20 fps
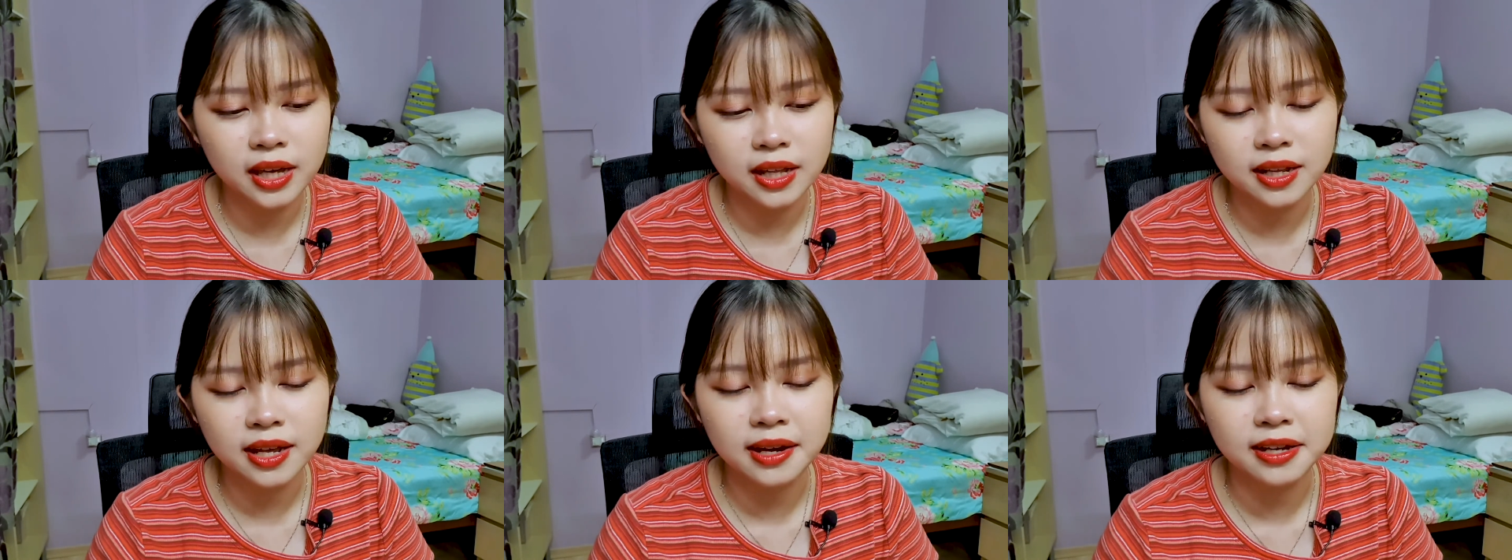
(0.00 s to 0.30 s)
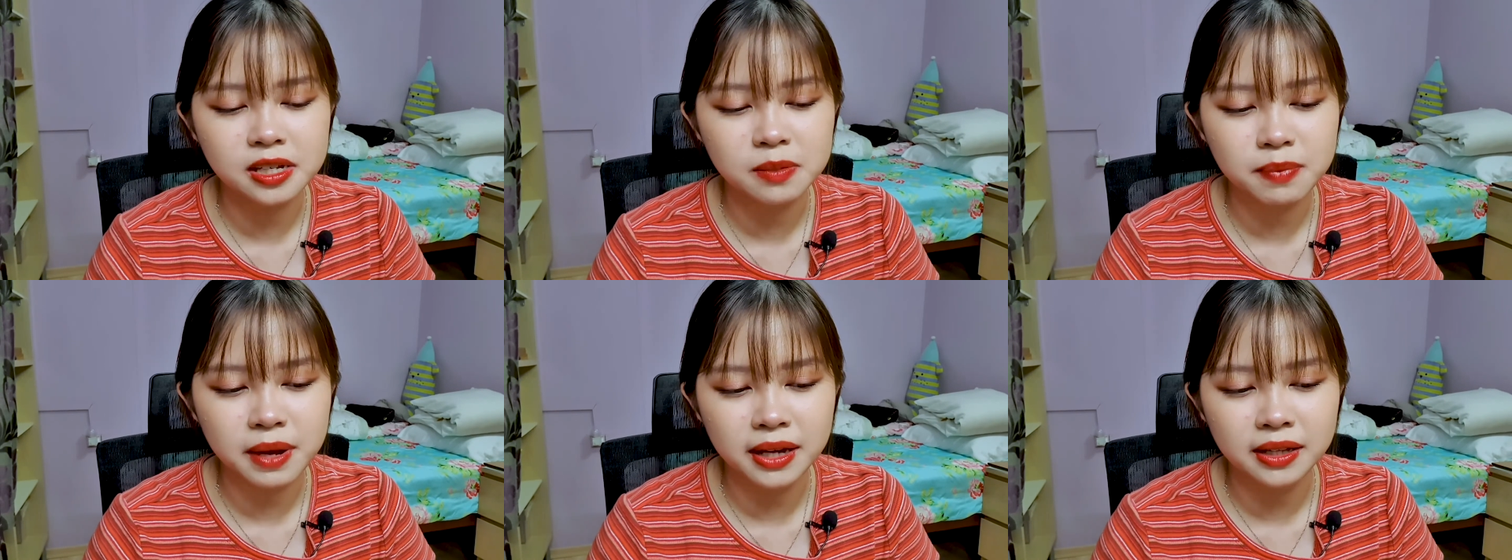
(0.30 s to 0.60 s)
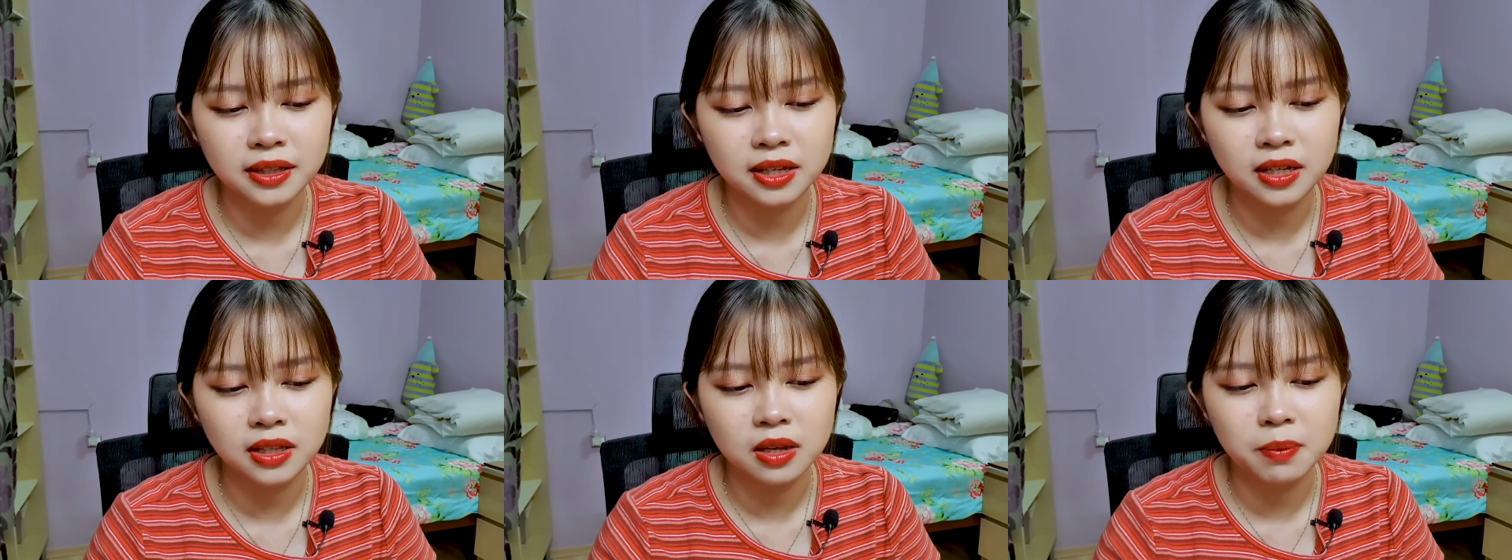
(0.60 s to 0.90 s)

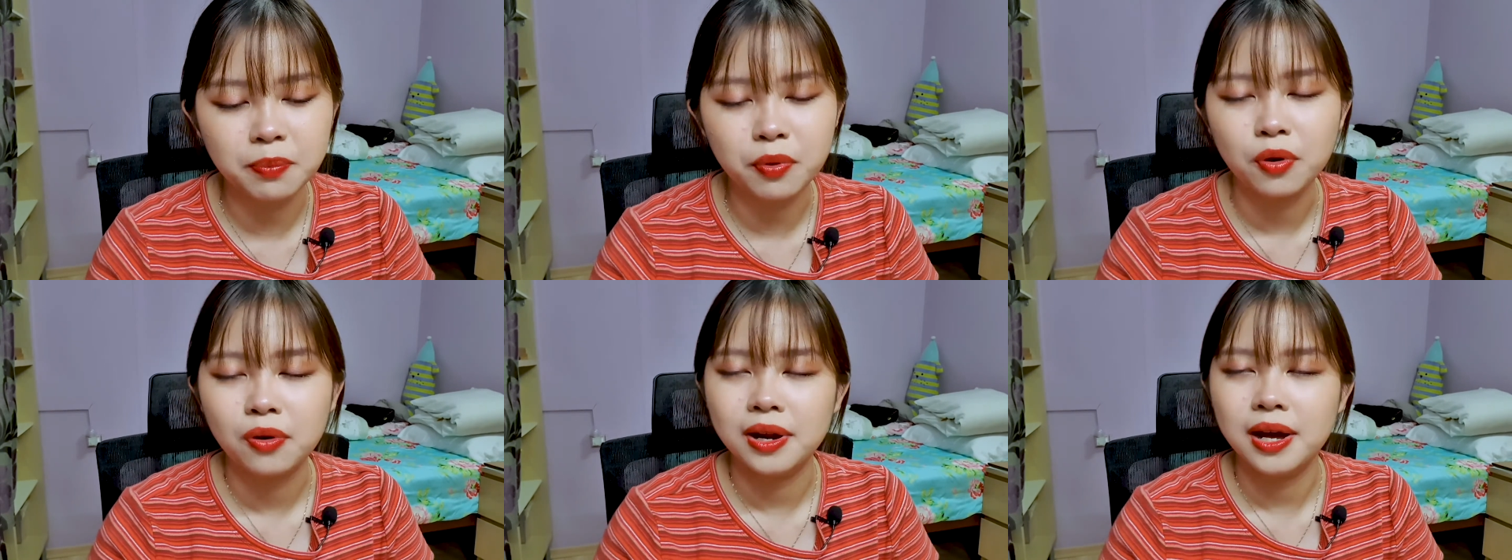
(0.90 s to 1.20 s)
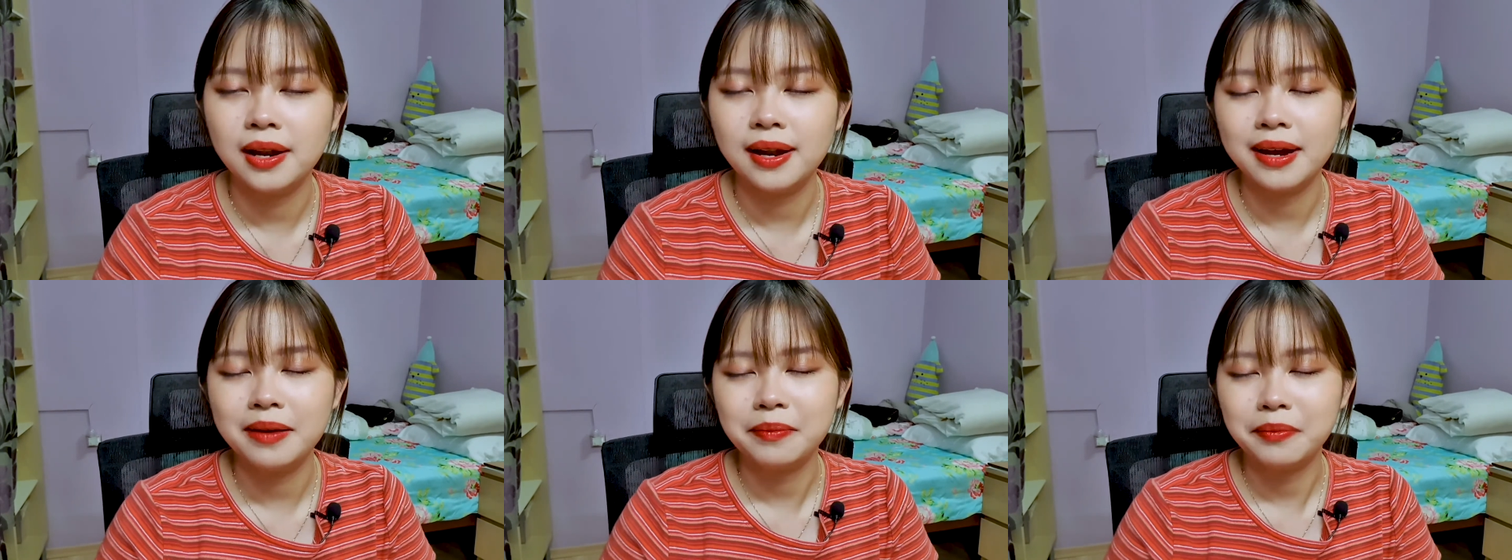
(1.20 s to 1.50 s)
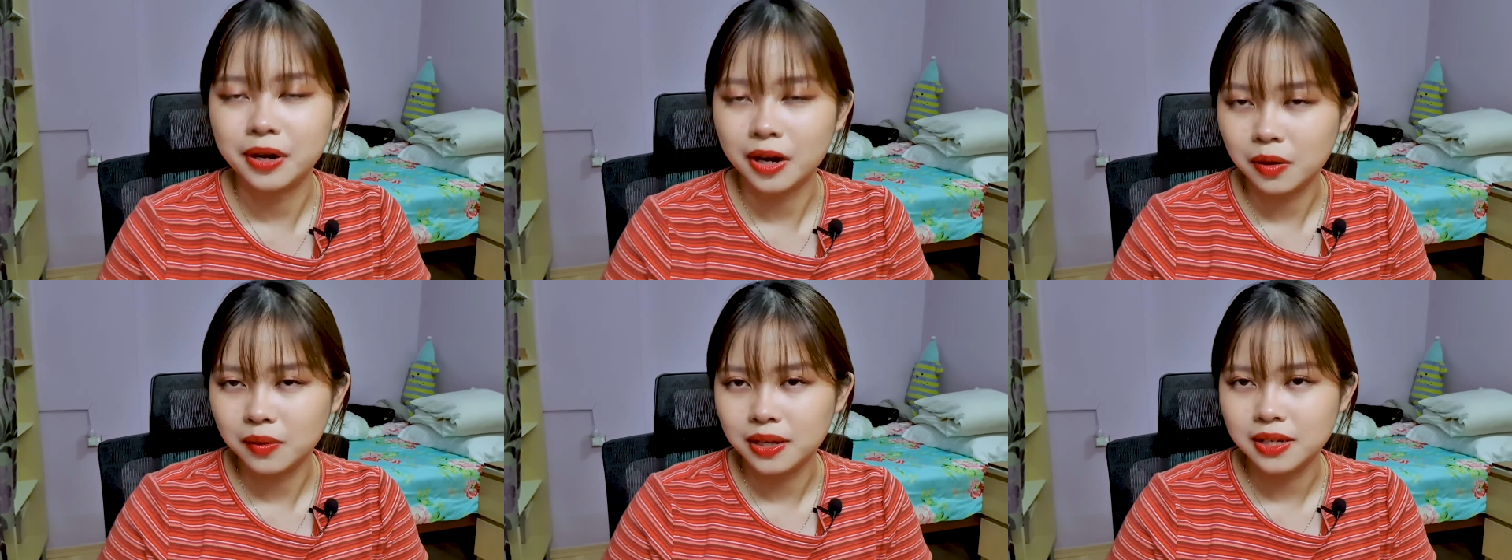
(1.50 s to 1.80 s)
expecting the Polar Light
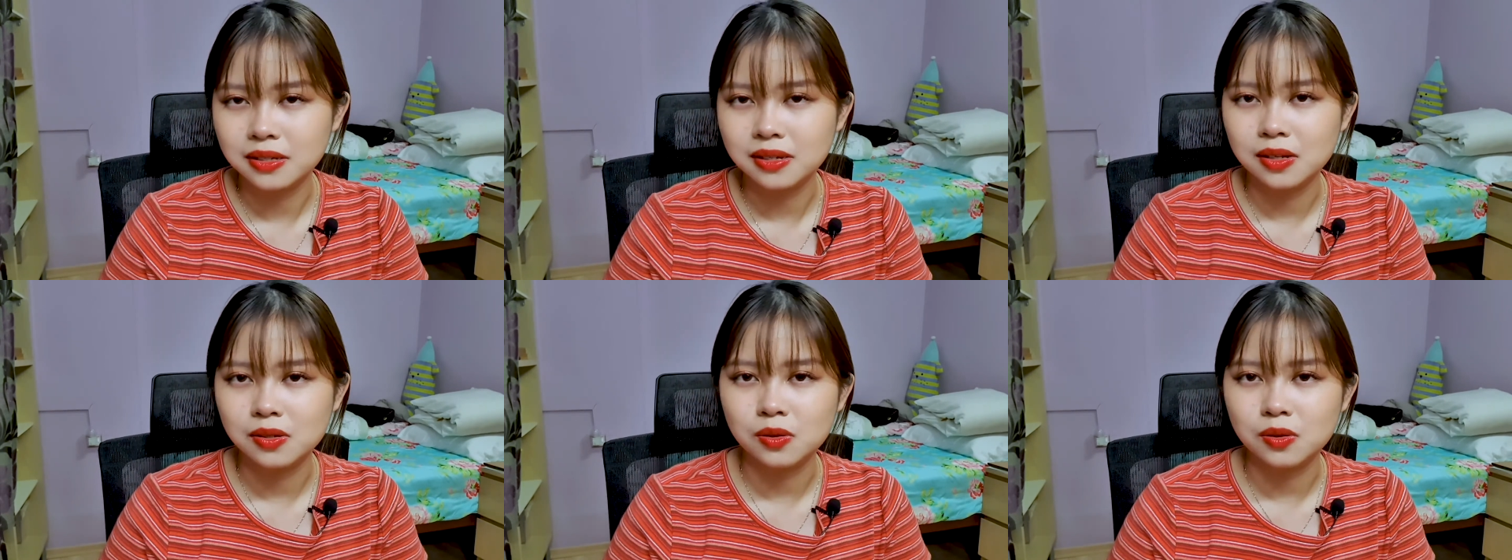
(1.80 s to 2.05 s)
Brown lenses